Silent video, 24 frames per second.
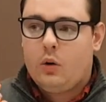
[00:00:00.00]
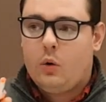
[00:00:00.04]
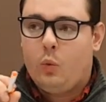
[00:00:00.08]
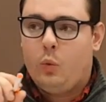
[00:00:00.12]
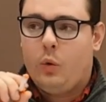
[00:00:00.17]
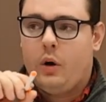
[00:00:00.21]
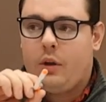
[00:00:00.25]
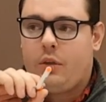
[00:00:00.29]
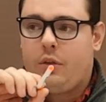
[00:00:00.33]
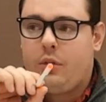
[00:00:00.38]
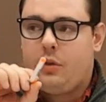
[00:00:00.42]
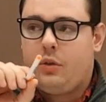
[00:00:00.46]

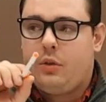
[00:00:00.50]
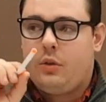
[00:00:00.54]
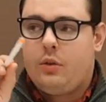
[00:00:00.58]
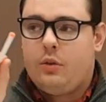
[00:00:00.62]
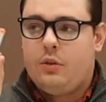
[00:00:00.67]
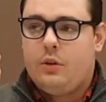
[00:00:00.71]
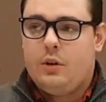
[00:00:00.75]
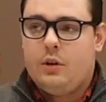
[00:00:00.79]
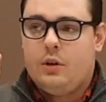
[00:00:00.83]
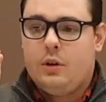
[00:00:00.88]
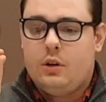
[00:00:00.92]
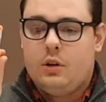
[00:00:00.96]

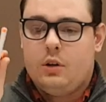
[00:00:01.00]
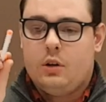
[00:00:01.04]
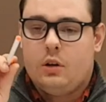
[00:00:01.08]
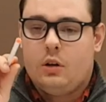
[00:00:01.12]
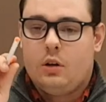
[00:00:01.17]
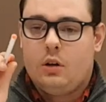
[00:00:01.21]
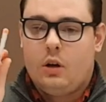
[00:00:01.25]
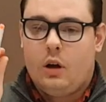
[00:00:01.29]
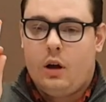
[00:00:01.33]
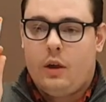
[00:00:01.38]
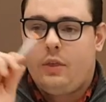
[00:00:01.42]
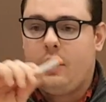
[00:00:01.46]
With
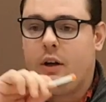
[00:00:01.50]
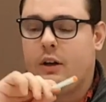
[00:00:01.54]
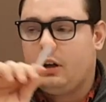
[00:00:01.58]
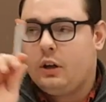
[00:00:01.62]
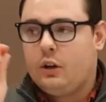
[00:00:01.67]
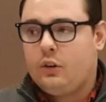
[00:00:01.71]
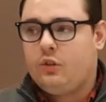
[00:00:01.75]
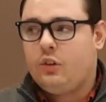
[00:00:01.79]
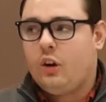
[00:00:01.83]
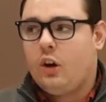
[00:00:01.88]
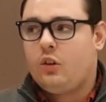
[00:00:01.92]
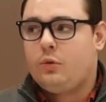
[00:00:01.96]
the authentic
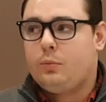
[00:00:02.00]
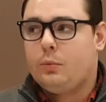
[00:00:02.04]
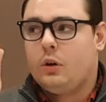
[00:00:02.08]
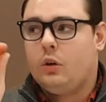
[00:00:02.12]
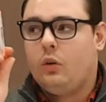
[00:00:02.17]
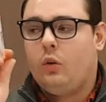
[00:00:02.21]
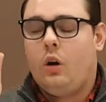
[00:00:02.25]
assessment